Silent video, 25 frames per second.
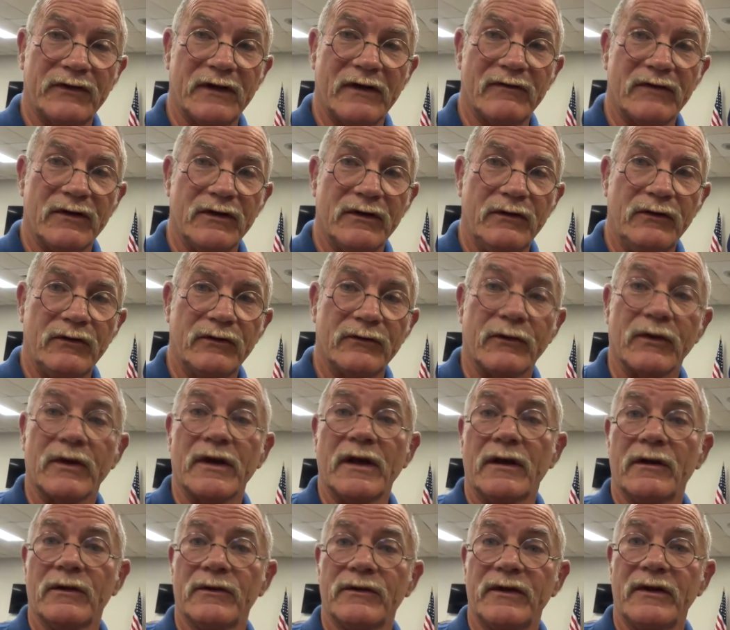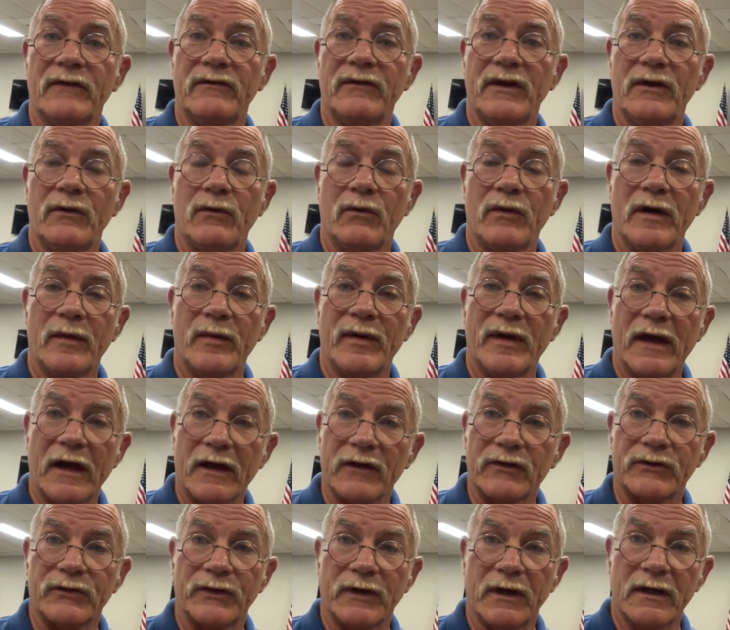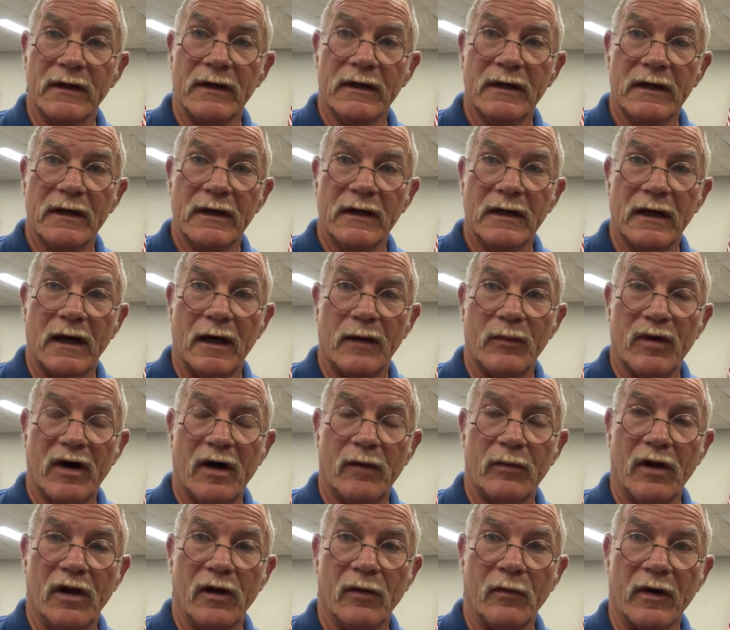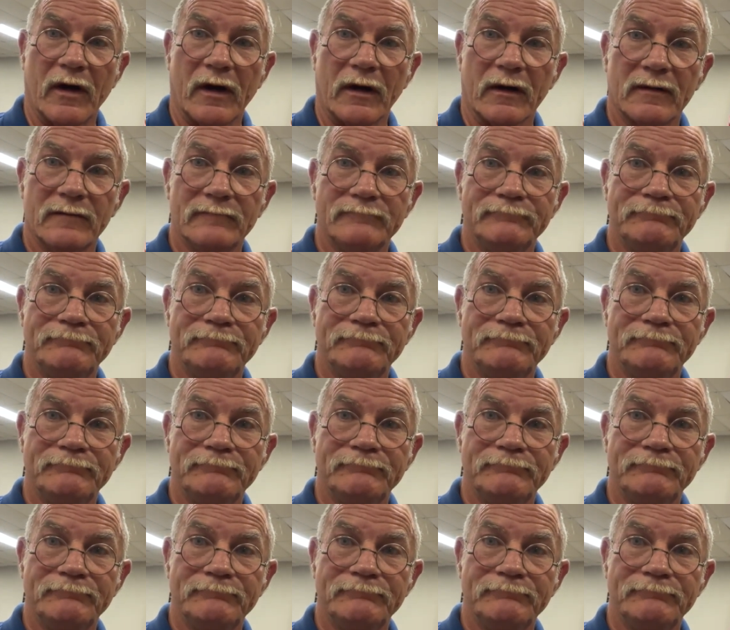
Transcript: 7 News for KLTV Web Extra. I'm Bob Hallmark.